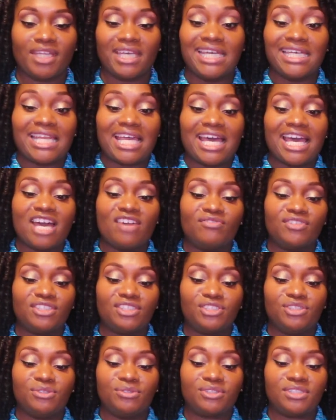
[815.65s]
and I haven't
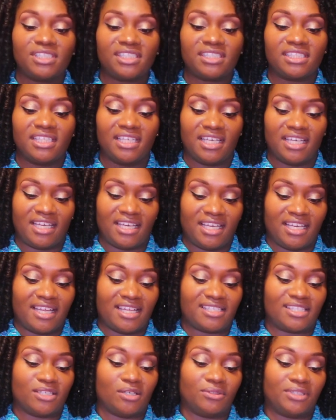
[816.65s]
used it.
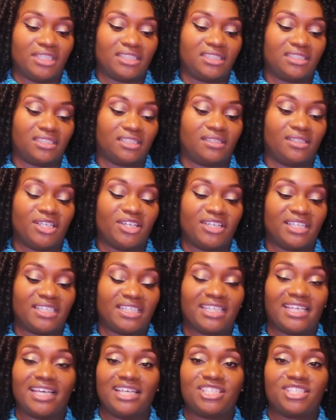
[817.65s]
And so this is a clear
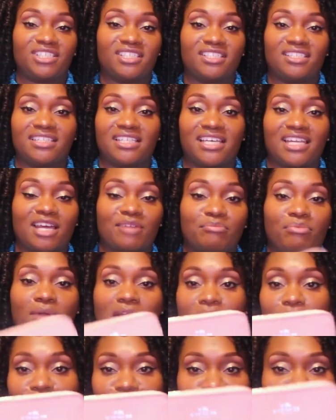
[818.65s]
indication that I
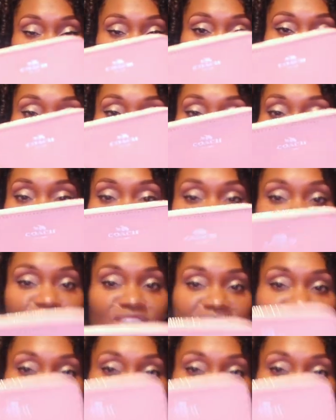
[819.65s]
probably won't ever use